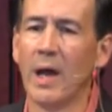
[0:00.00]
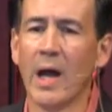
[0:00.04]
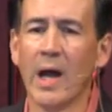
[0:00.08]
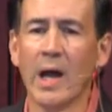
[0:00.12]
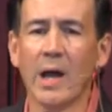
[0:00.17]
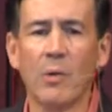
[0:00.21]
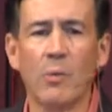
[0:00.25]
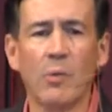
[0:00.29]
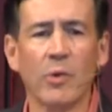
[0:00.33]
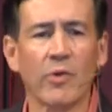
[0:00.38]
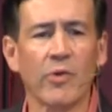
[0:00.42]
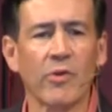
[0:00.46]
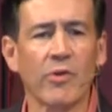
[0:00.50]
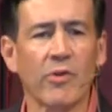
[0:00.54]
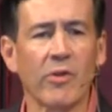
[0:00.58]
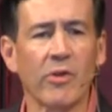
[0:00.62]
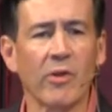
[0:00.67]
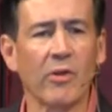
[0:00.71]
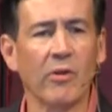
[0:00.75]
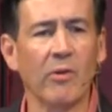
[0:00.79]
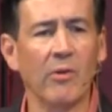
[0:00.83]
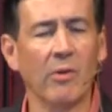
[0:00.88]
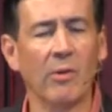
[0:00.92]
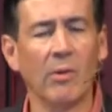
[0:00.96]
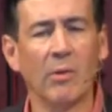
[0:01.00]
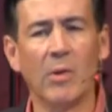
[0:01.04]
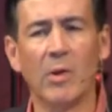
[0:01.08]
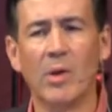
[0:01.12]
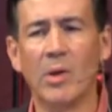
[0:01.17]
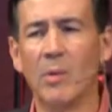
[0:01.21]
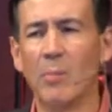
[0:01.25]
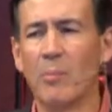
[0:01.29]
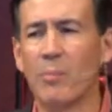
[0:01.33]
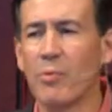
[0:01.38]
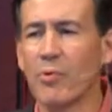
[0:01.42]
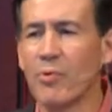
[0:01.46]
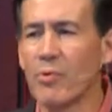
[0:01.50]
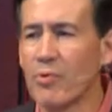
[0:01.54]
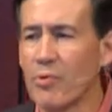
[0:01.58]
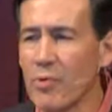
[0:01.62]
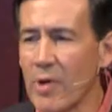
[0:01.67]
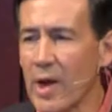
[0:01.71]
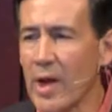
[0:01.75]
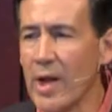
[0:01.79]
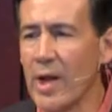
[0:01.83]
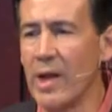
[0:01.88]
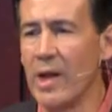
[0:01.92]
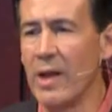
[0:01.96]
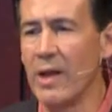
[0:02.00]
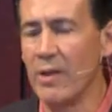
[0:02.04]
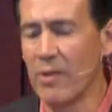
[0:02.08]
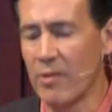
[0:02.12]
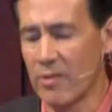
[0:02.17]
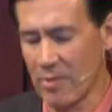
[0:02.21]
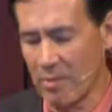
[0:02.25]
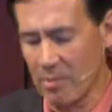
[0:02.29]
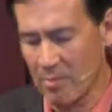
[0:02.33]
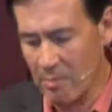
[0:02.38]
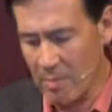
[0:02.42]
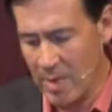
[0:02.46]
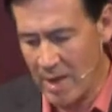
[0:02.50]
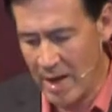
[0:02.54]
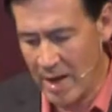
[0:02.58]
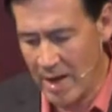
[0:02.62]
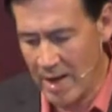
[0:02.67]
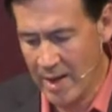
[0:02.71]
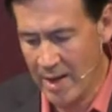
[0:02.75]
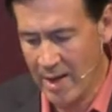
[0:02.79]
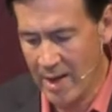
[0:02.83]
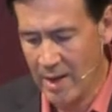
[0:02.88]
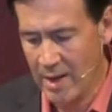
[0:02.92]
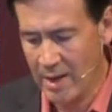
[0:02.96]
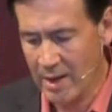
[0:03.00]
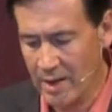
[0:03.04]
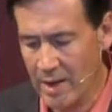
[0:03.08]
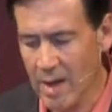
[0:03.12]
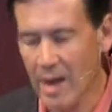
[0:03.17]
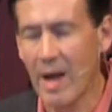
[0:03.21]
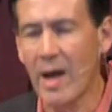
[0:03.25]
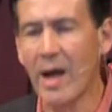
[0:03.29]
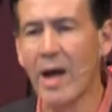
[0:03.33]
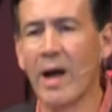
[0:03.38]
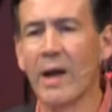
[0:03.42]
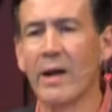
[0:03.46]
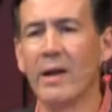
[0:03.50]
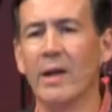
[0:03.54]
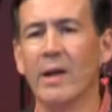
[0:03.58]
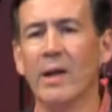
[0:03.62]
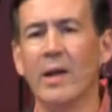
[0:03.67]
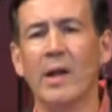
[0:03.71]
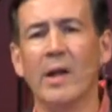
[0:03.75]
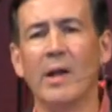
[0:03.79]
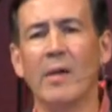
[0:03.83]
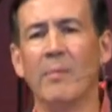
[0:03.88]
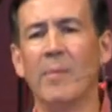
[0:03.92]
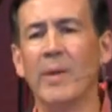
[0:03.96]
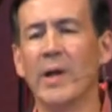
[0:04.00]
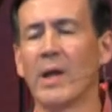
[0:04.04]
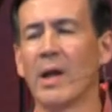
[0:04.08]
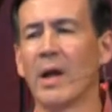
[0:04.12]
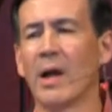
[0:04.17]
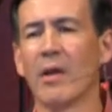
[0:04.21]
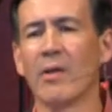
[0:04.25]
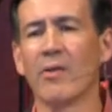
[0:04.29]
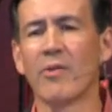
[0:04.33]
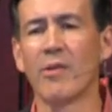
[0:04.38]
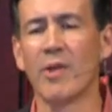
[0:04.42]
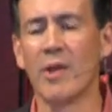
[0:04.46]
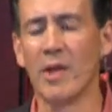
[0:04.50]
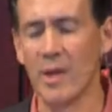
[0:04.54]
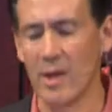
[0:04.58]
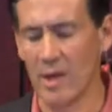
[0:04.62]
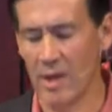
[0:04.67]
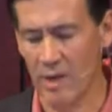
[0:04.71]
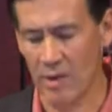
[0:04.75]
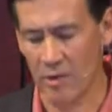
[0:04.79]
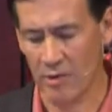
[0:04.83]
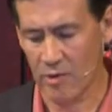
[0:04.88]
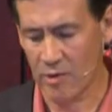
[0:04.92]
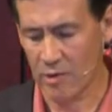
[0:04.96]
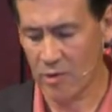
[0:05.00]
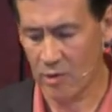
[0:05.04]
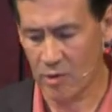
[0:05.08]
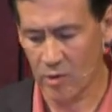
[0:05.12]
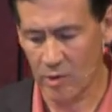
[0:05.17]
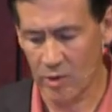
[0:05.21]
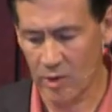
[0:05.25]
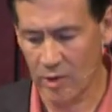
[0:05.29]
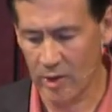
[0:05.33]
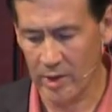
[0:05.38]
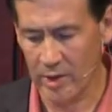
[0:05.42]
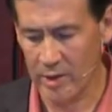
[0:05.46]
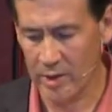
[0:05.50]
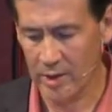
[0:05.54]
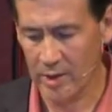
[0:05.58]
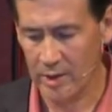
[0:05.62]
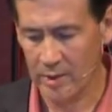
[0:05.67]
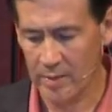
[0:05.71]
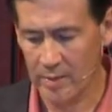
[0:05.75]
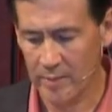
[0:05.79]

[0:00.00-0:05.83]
I will still praise my God because he is good.